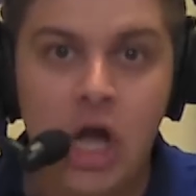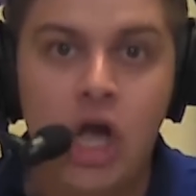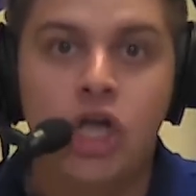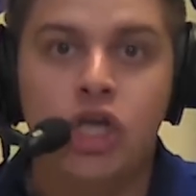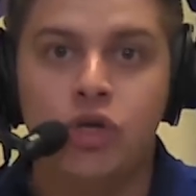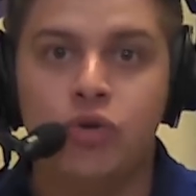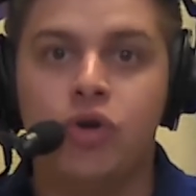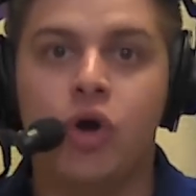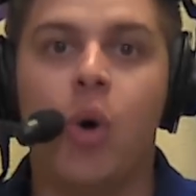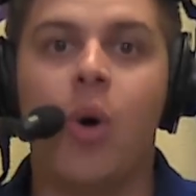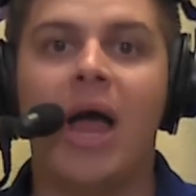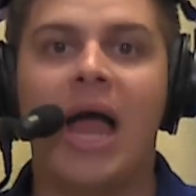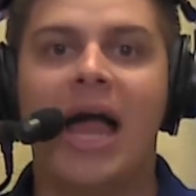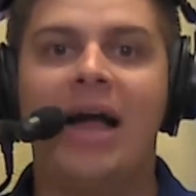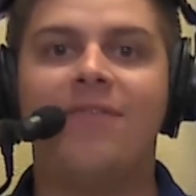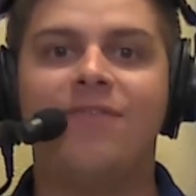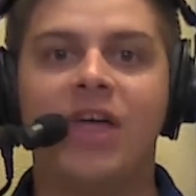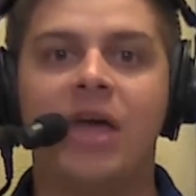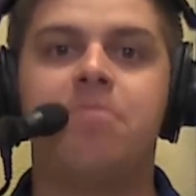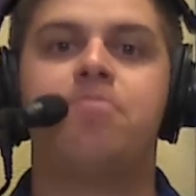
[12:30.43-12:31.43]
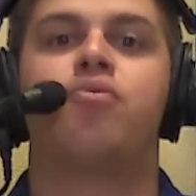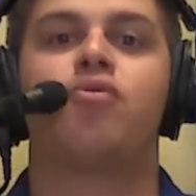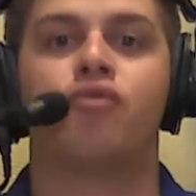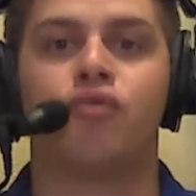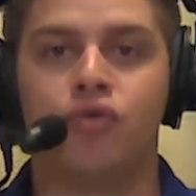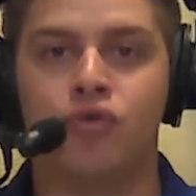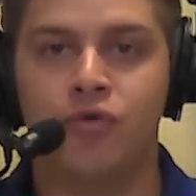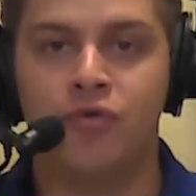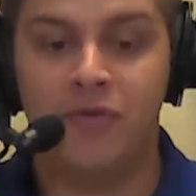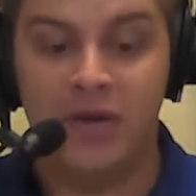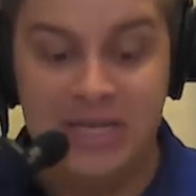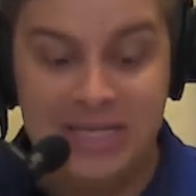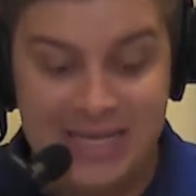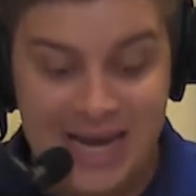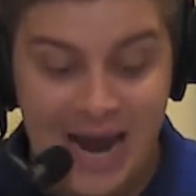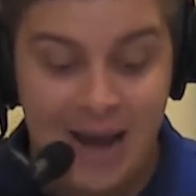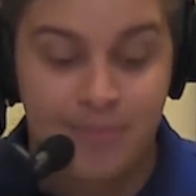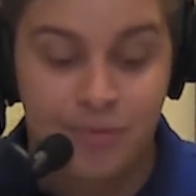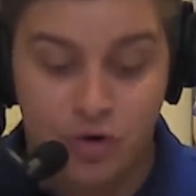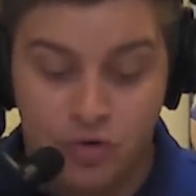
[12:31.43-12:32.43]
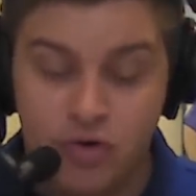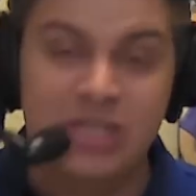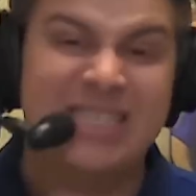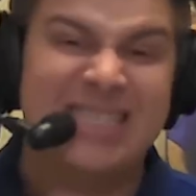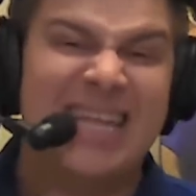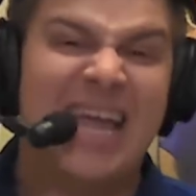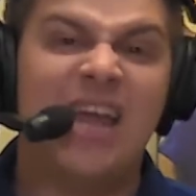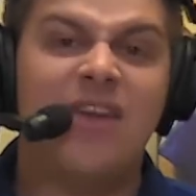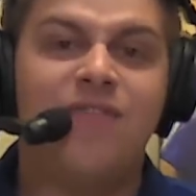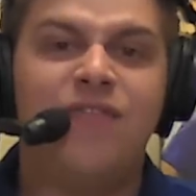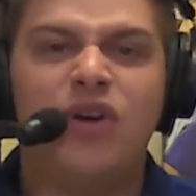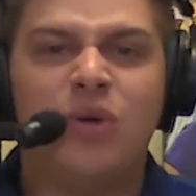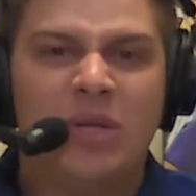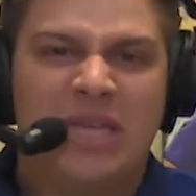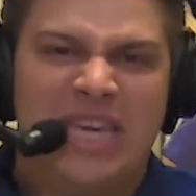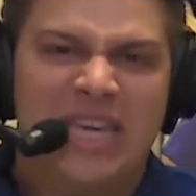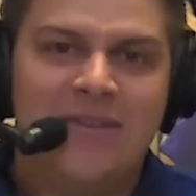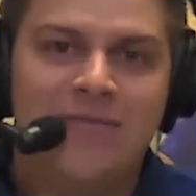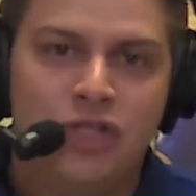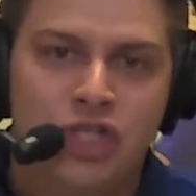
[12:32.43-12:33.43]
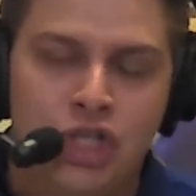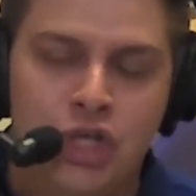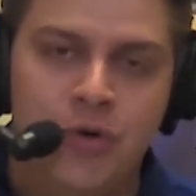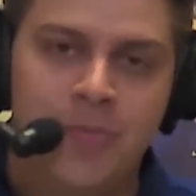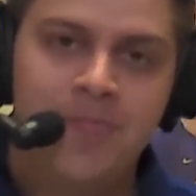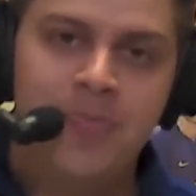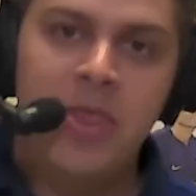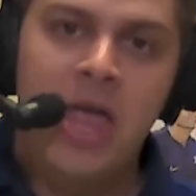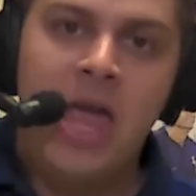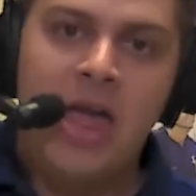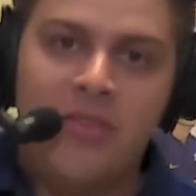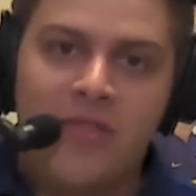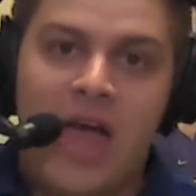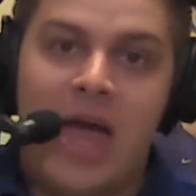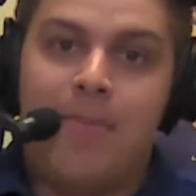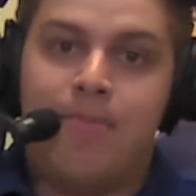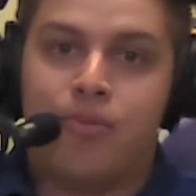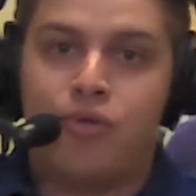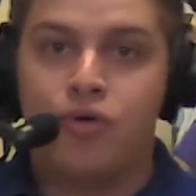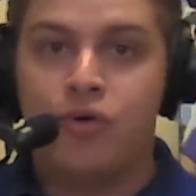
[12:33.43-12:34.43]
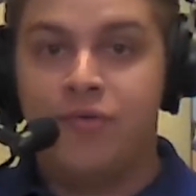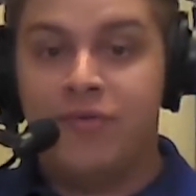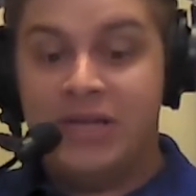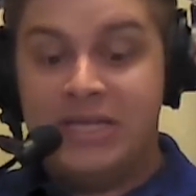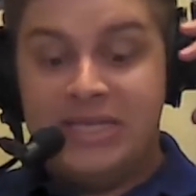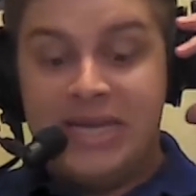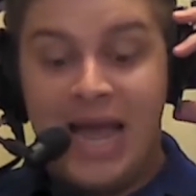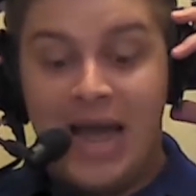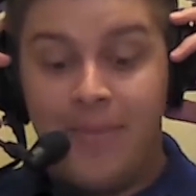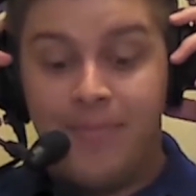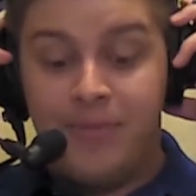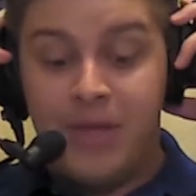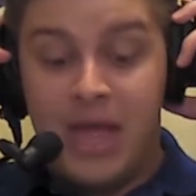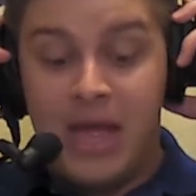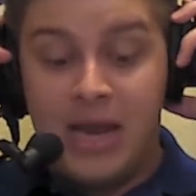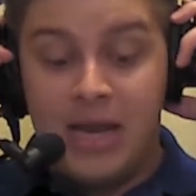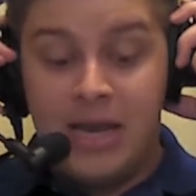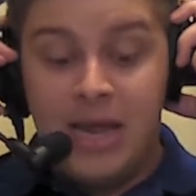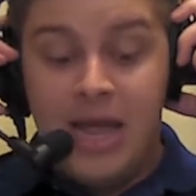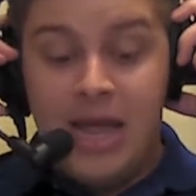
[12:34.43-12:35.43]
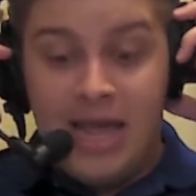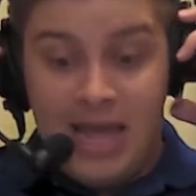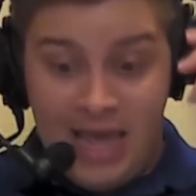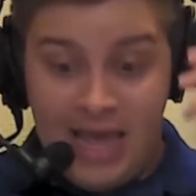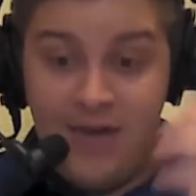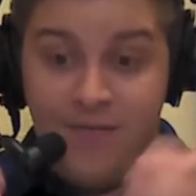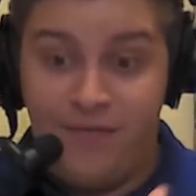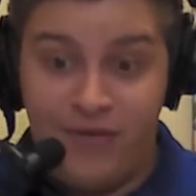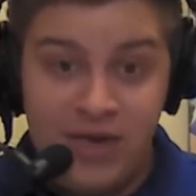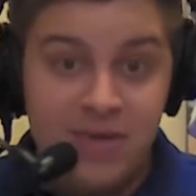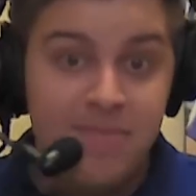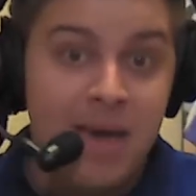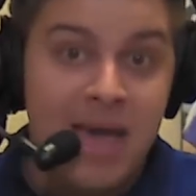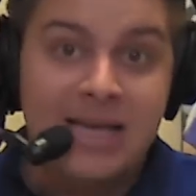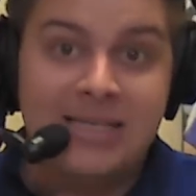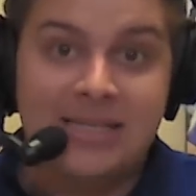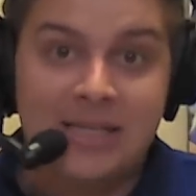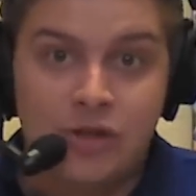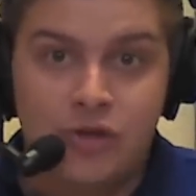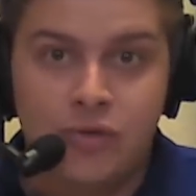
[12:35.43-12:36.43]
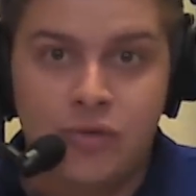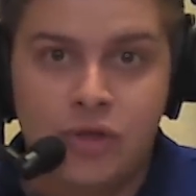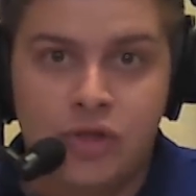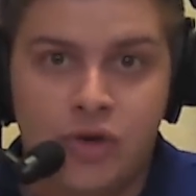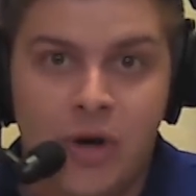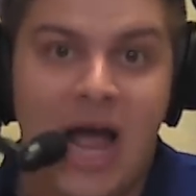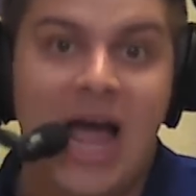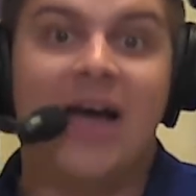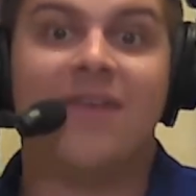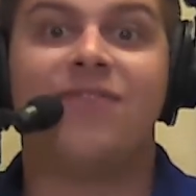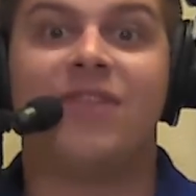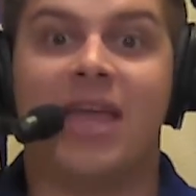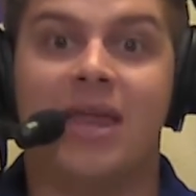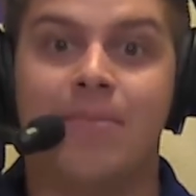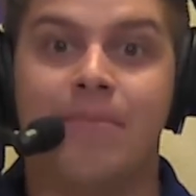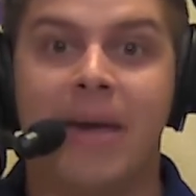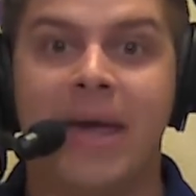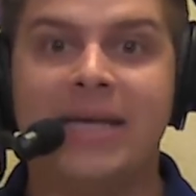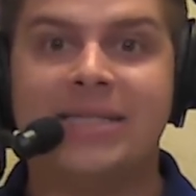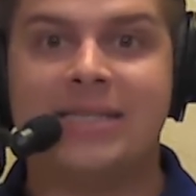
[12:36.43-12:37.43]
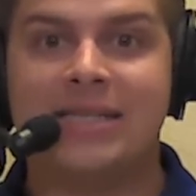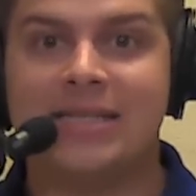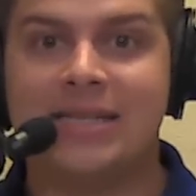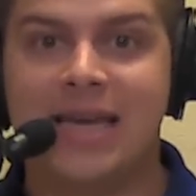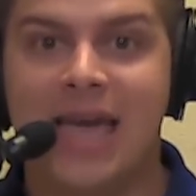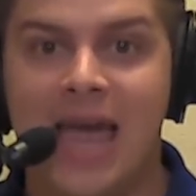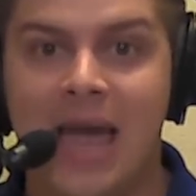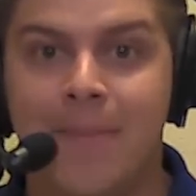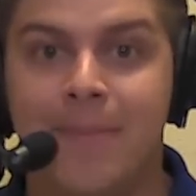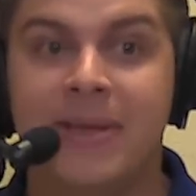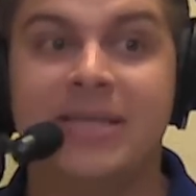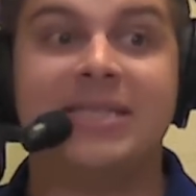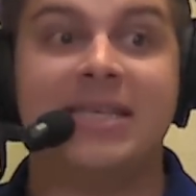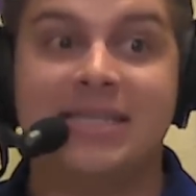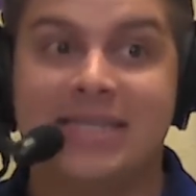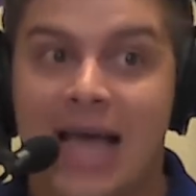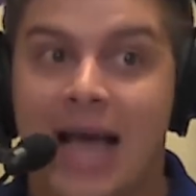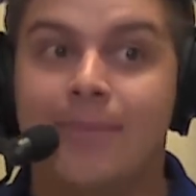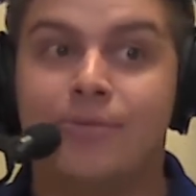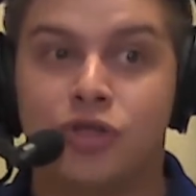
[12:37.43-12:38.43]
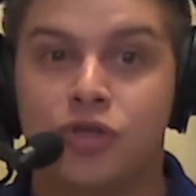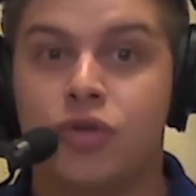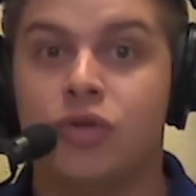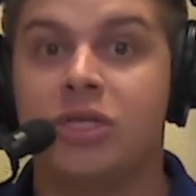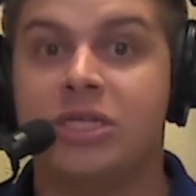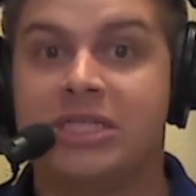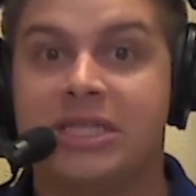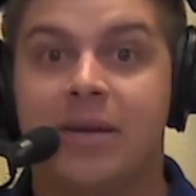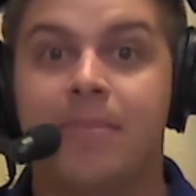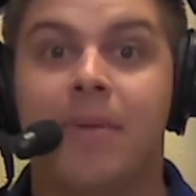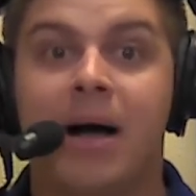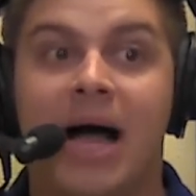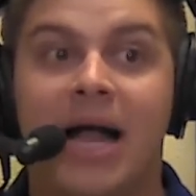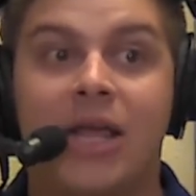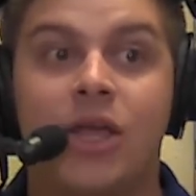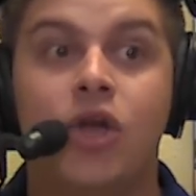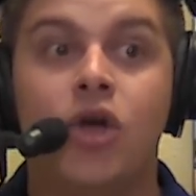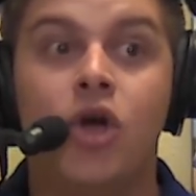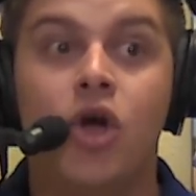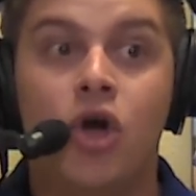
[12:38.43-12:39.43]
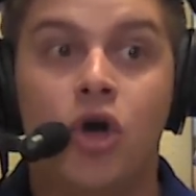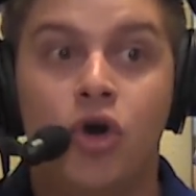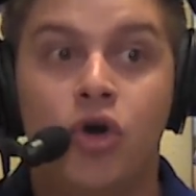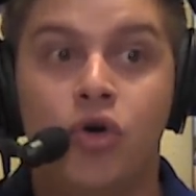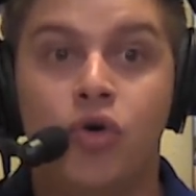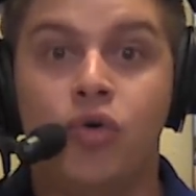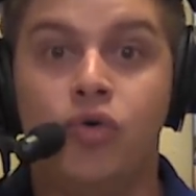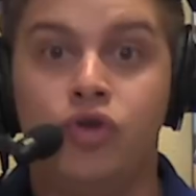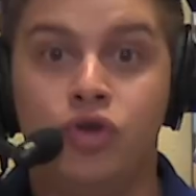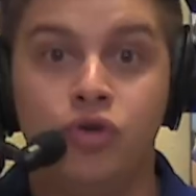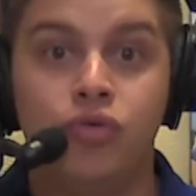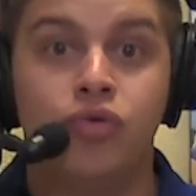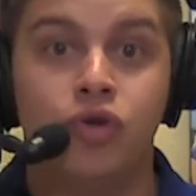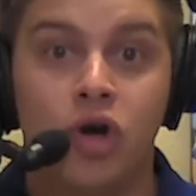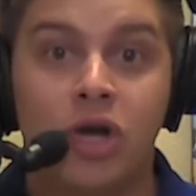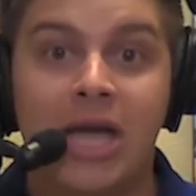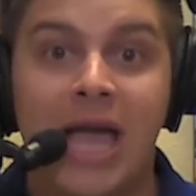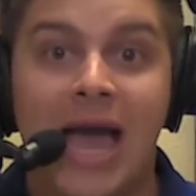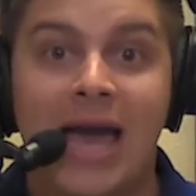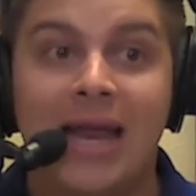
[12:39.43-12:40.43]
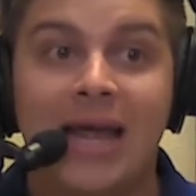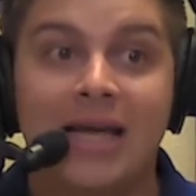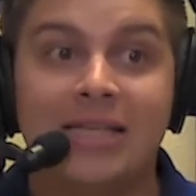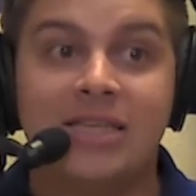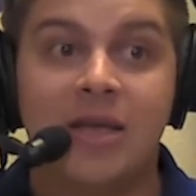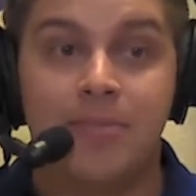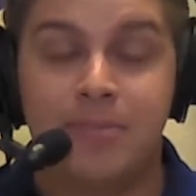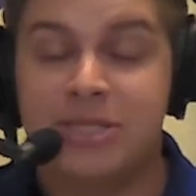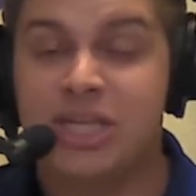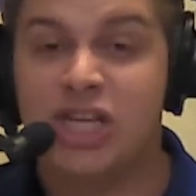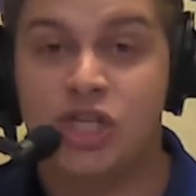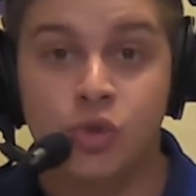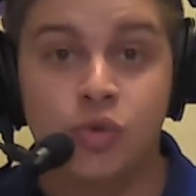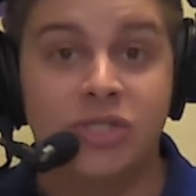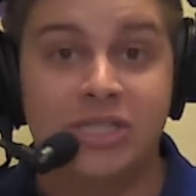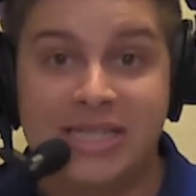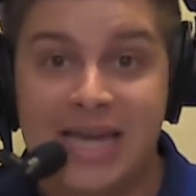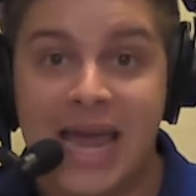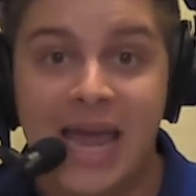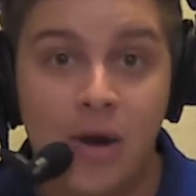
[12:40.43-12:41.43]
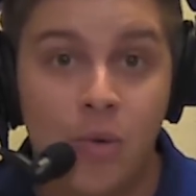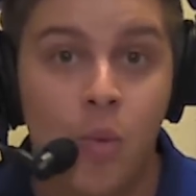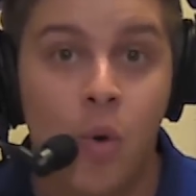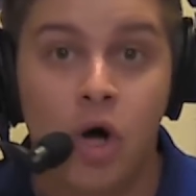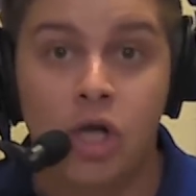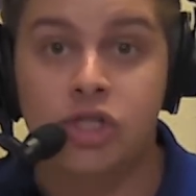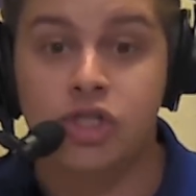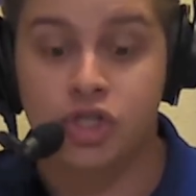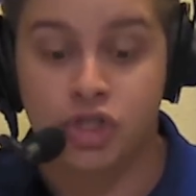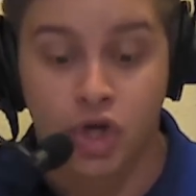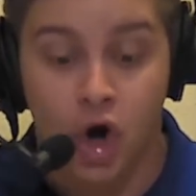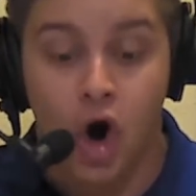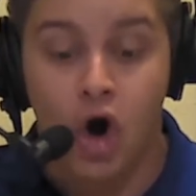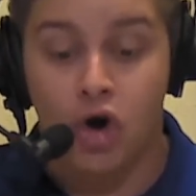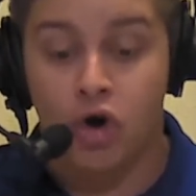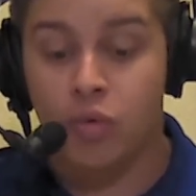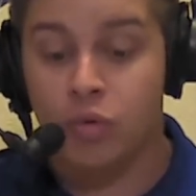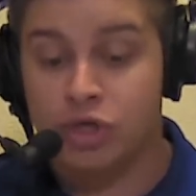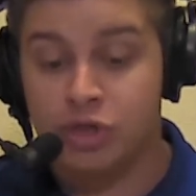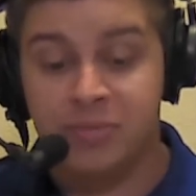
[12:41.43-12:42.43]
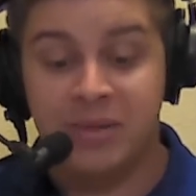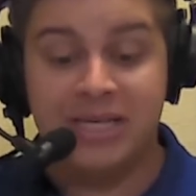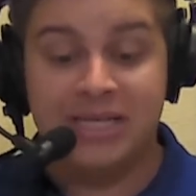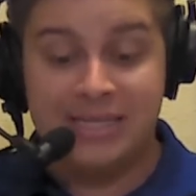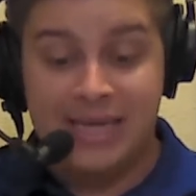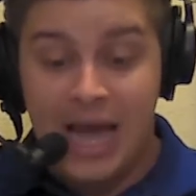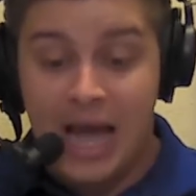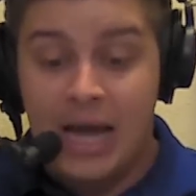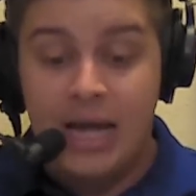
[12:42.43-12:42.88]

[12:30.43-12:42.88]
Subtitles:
You don't have that proven depth. Chris Stanfield gives you that proven depth. And if he makes it through the draft and makes it to campus, he's absolutely somebody who you look at as a potential day 1 starter, which means,